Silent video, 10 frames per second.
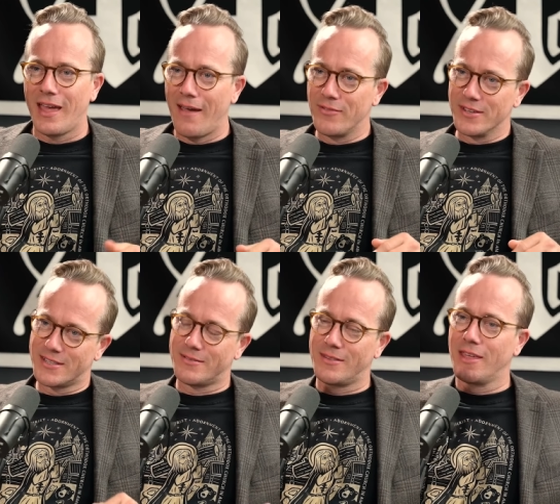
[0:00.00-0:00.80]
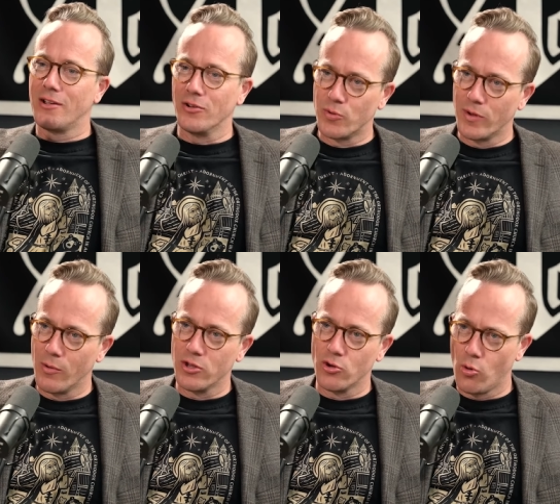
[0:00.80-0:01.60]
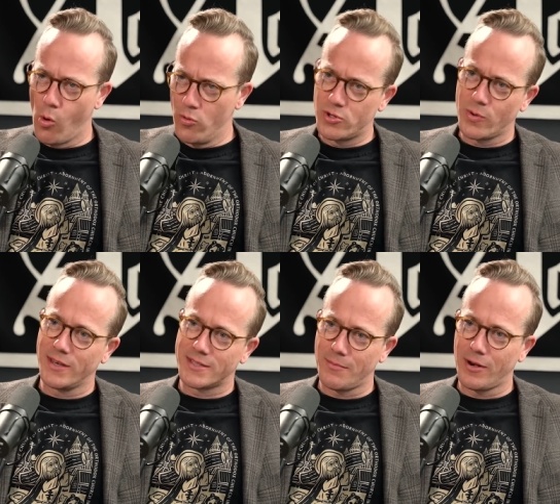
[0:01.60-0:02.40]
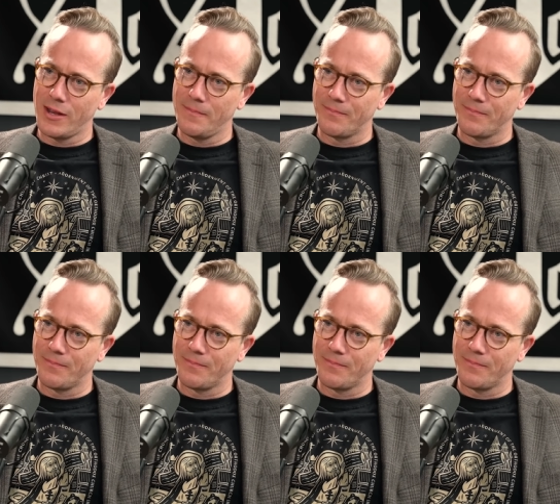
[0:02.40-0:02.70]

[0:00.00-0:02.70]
They have this thing on Twitter where you quote tweet somebody.